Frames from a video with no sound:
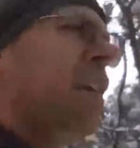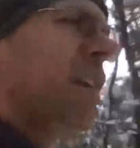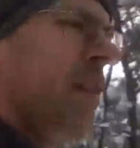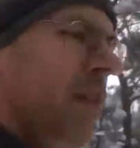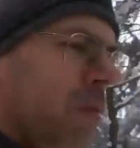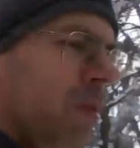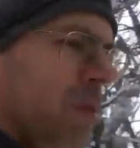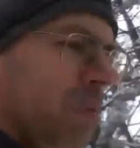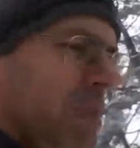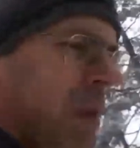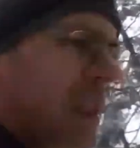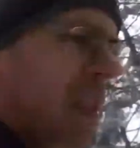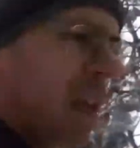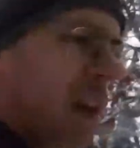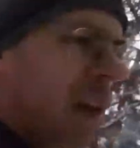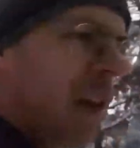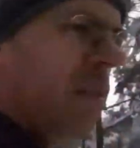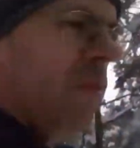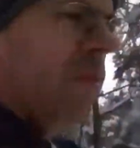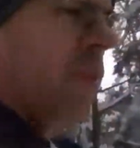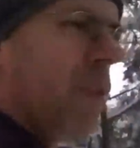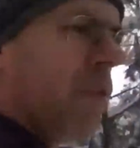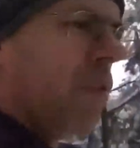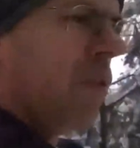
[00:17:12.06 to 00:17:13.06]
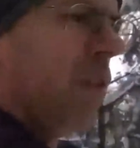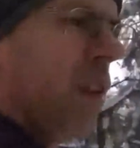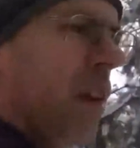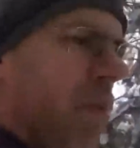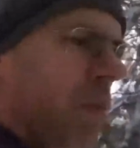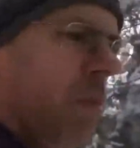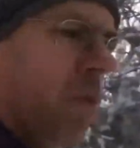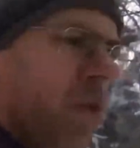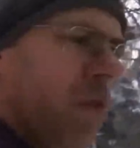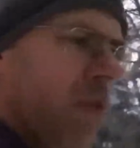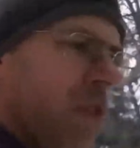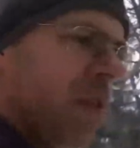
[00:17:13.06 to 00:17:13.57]
it would be delivered to
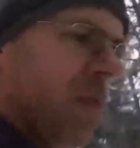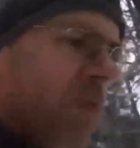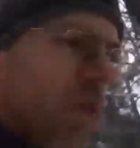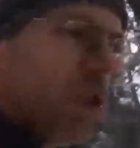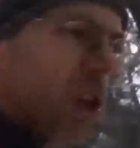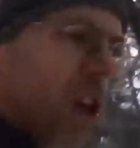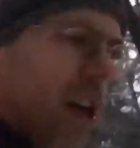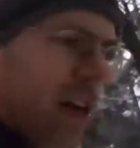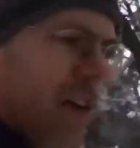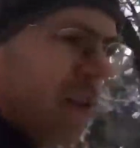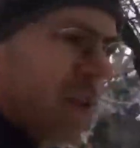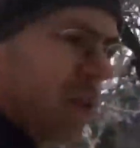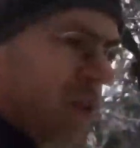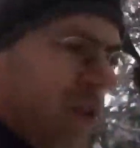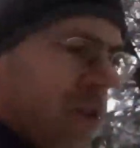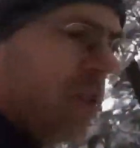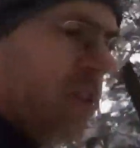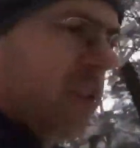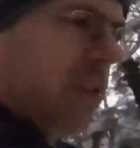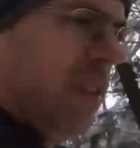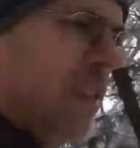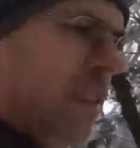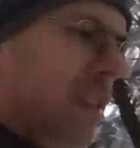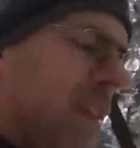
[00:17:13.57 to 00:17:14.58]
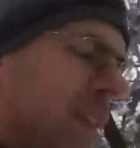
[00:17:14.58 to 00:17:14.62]
them through some channels